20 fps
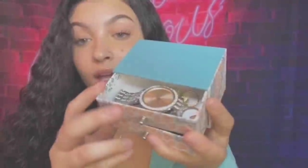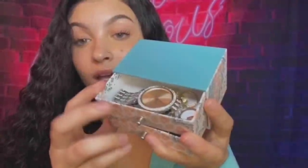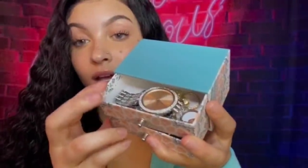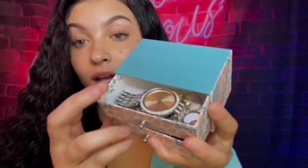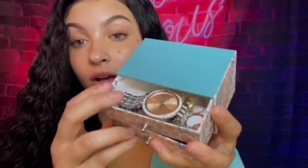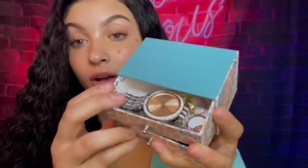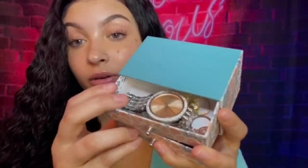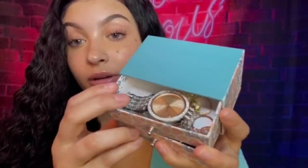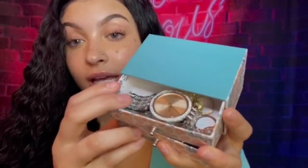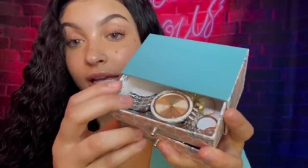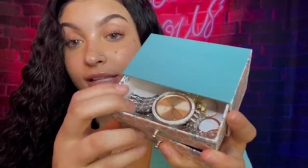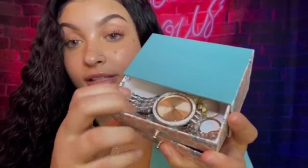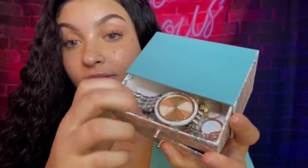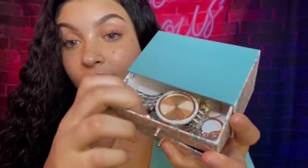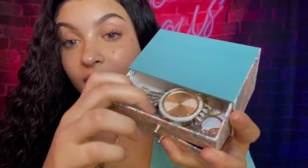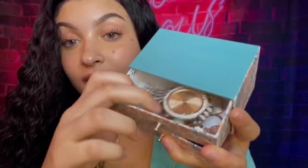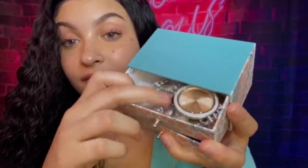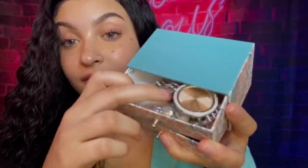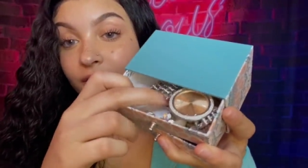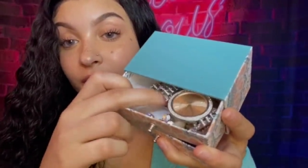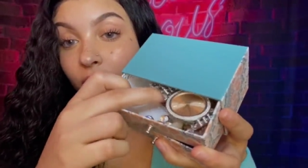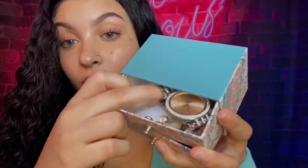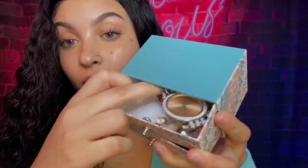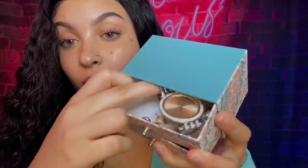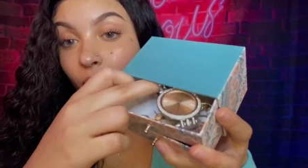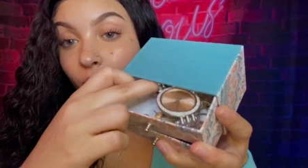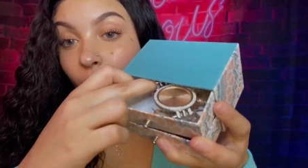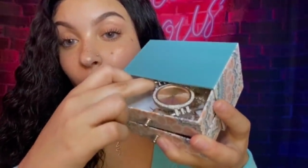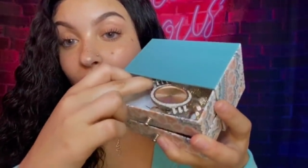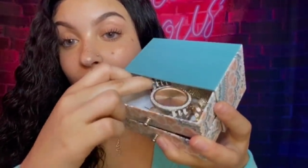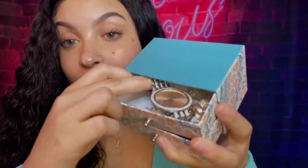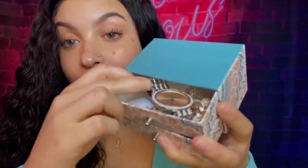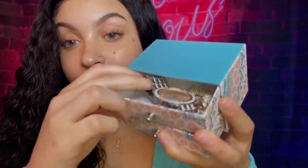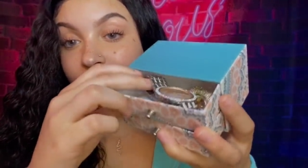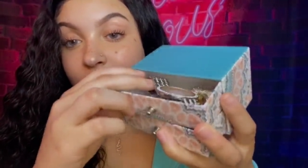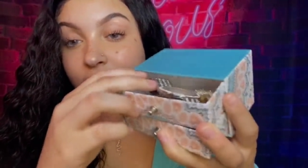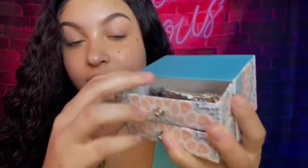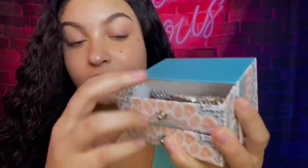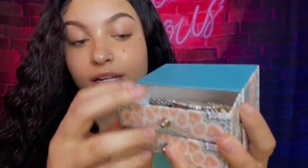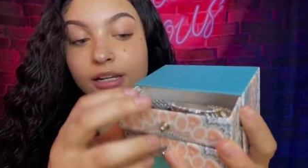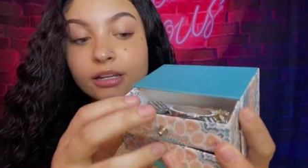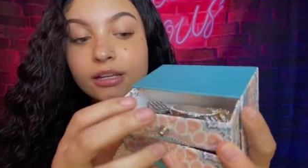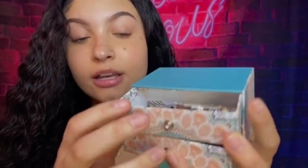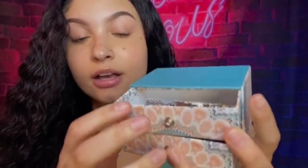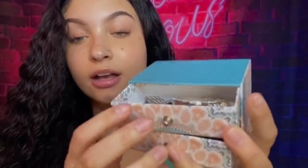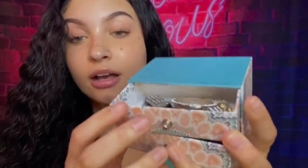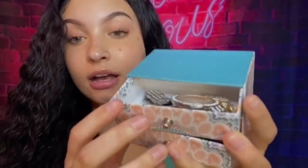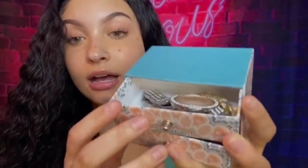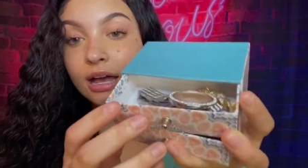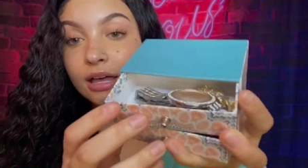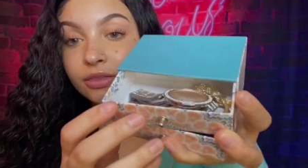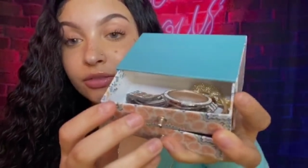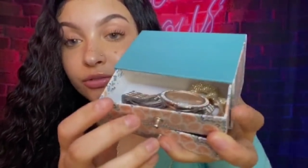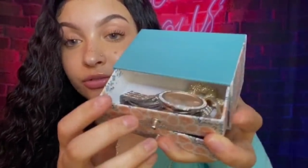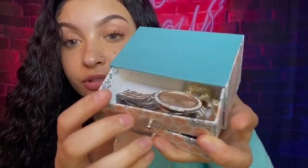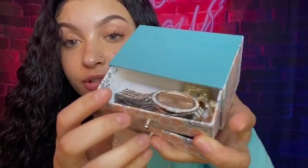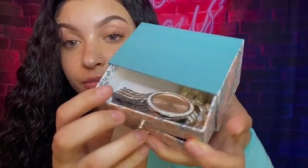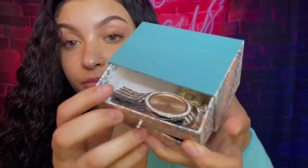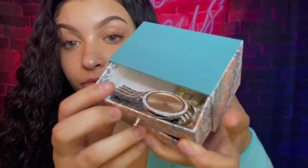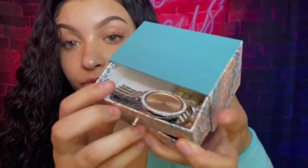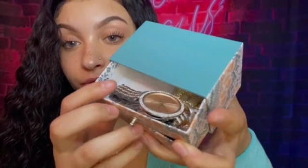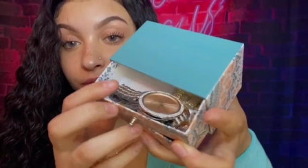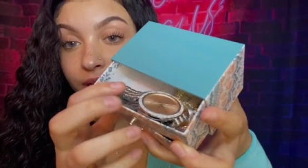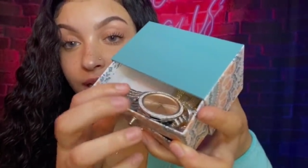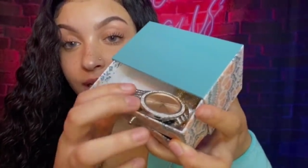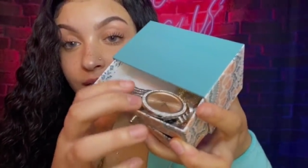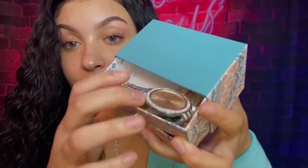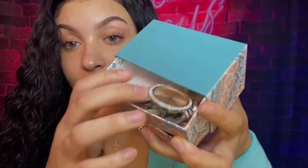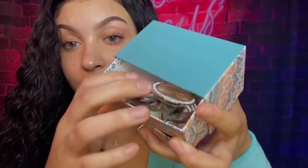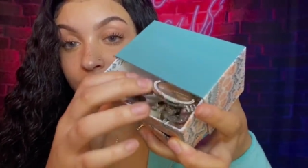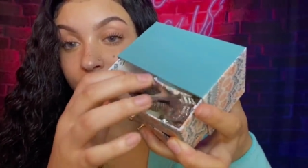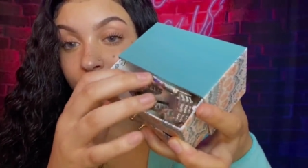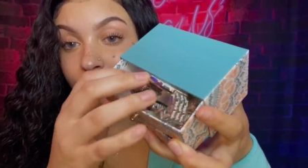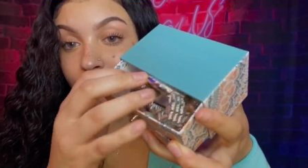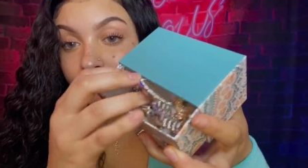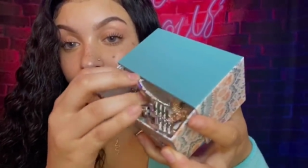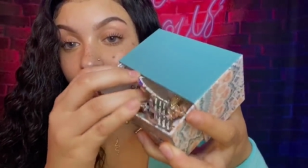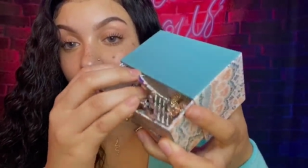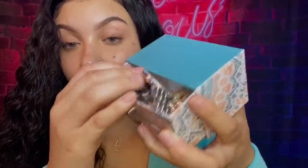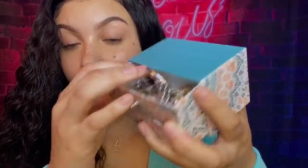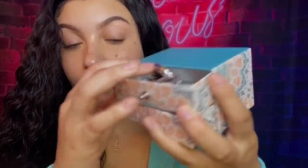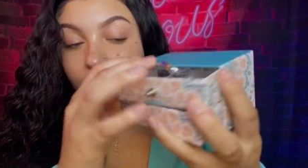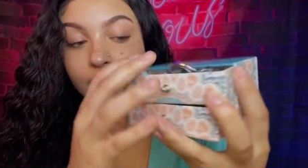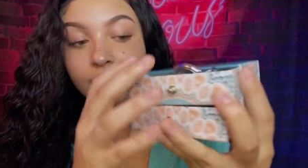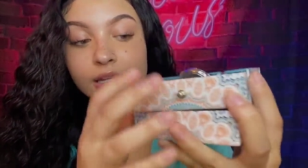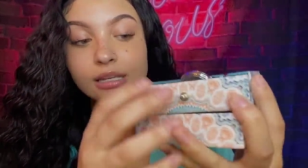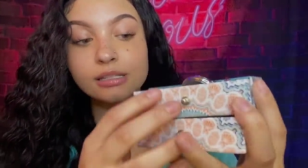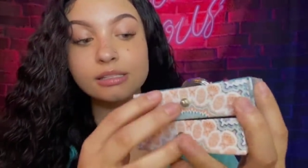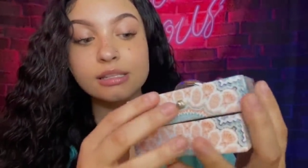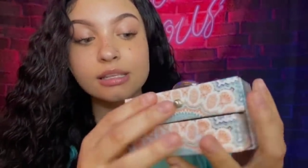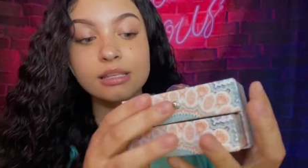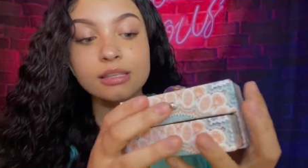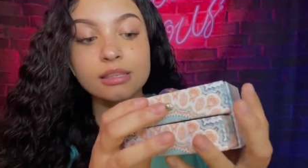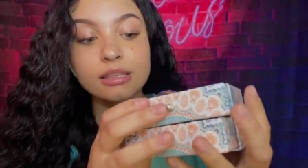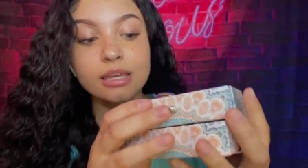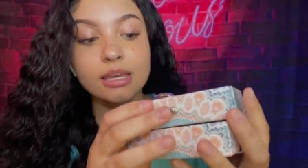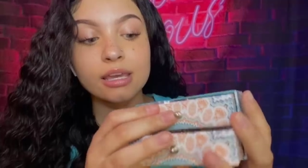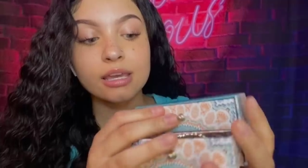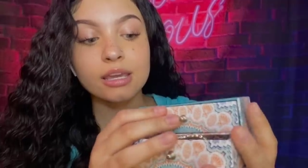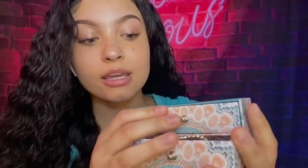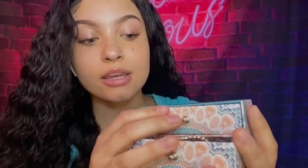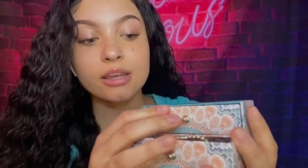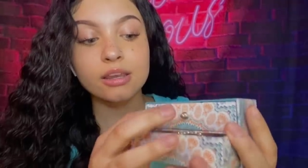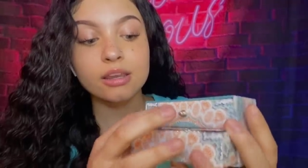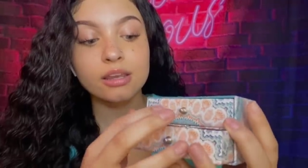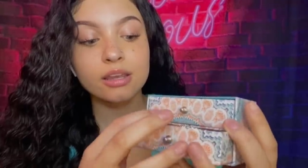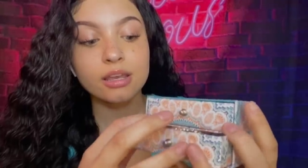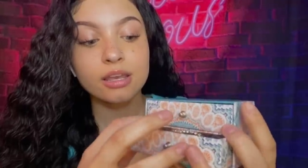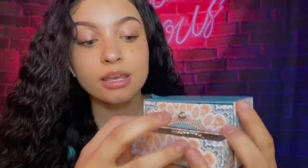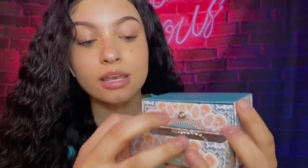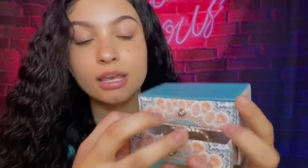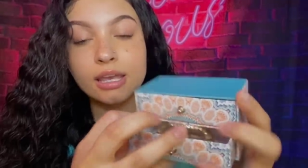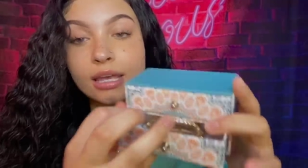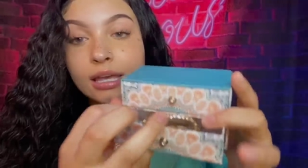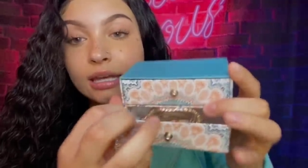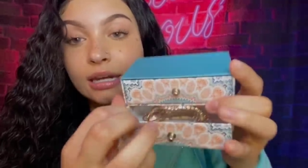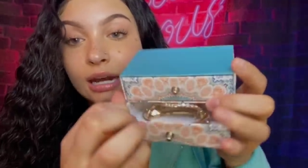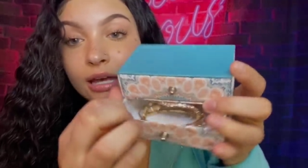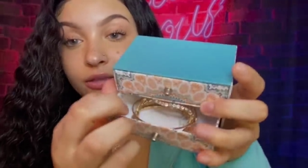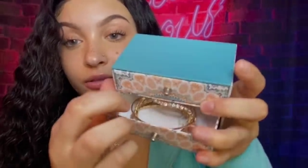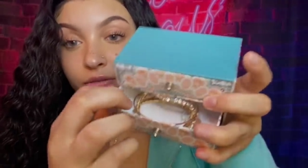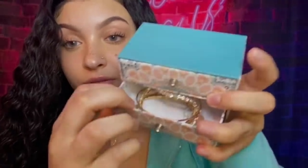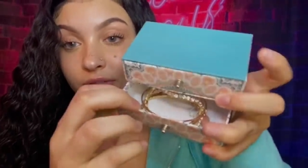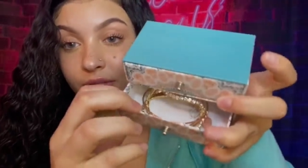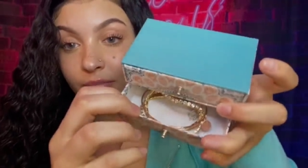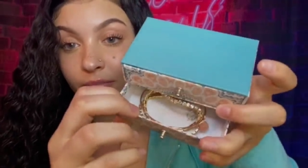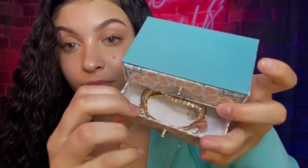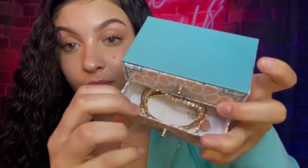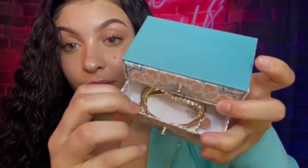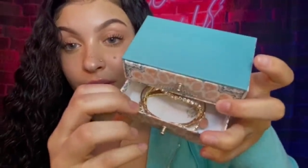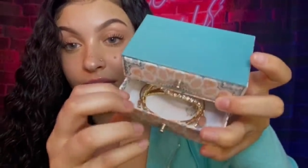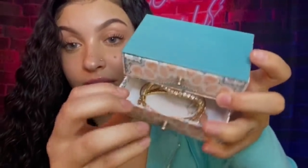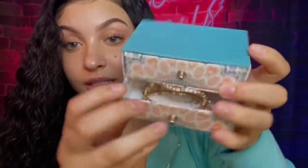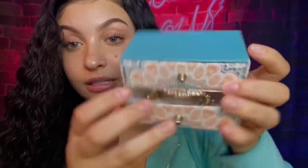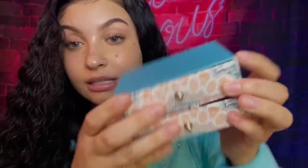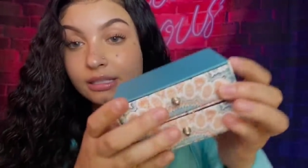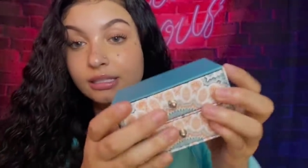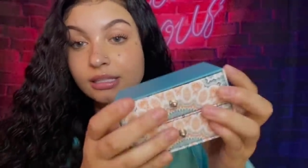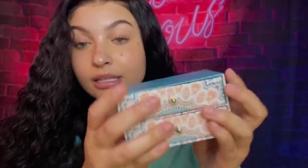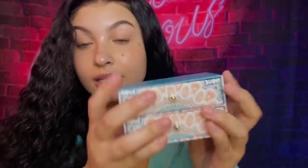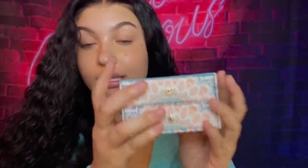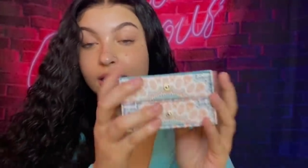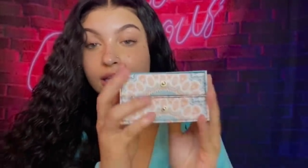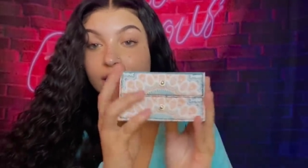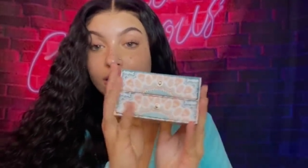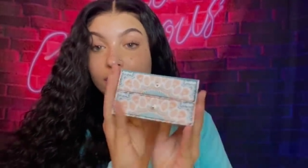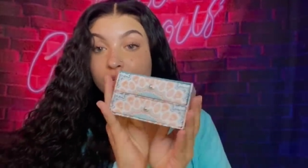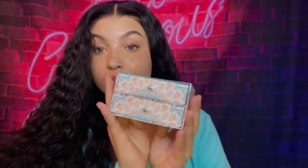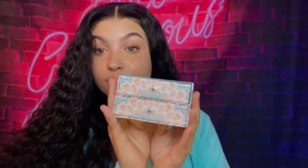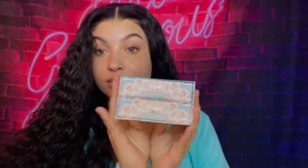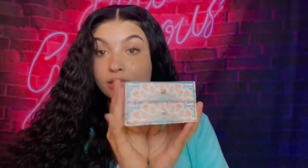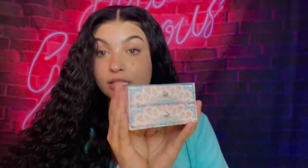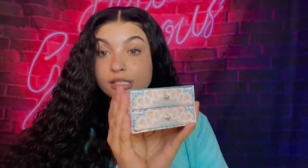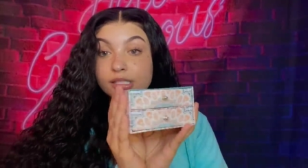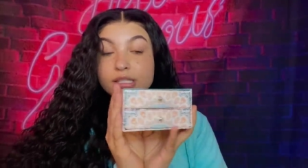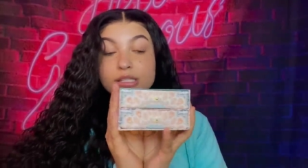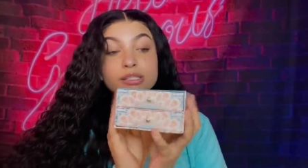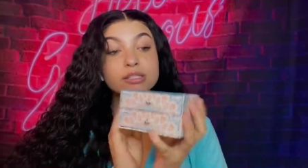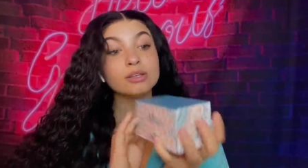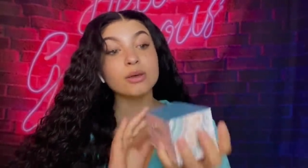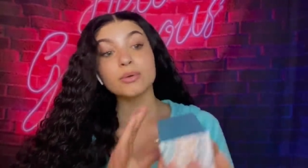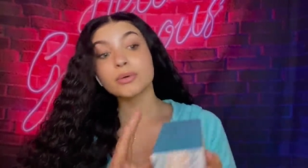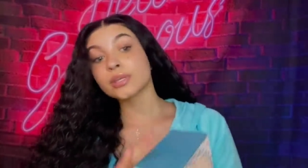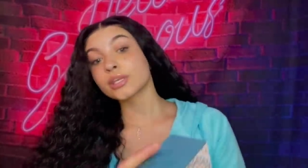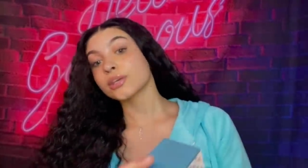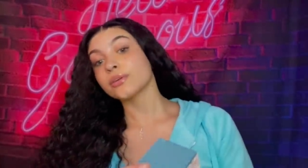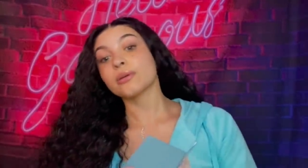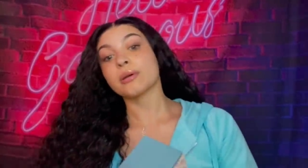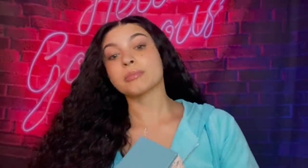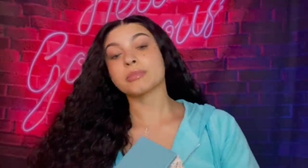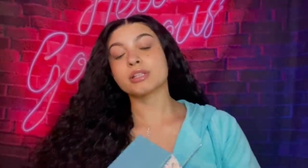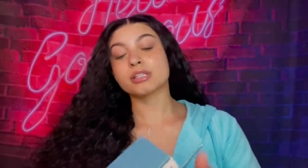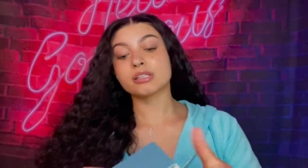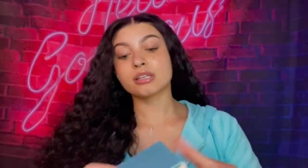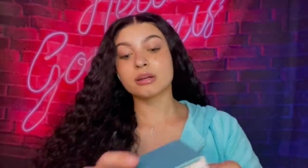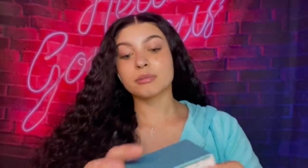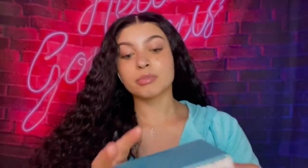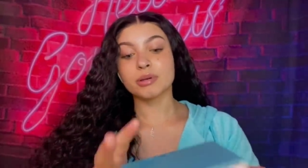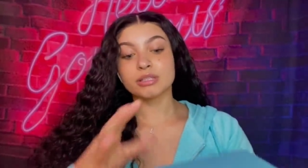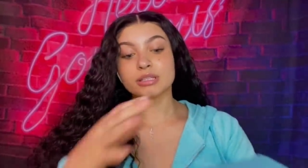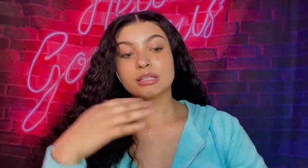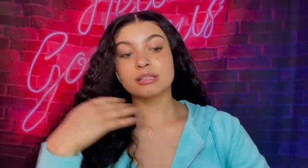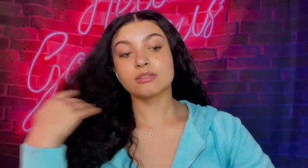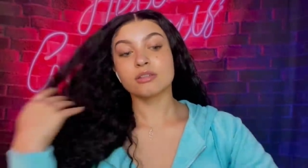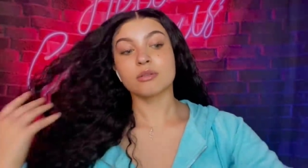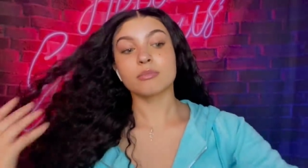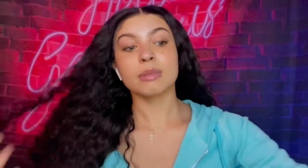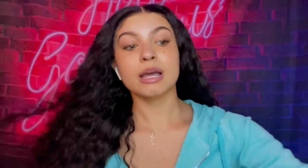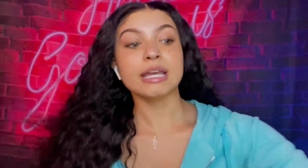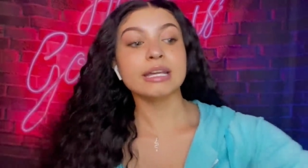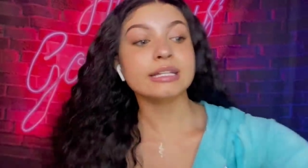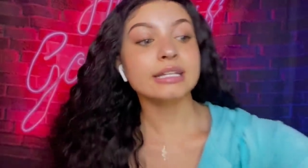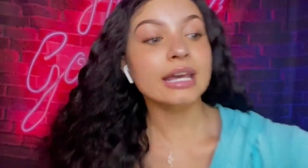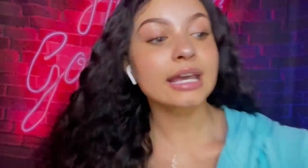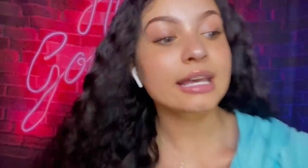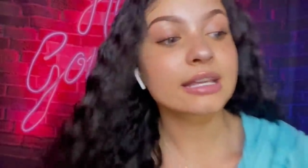Okay, so I fit a whole watch in there, y'all. I threw some rings and some earrings in there and I threw some bracelets in here. So this is so cute. I'm just gonna put this on my desk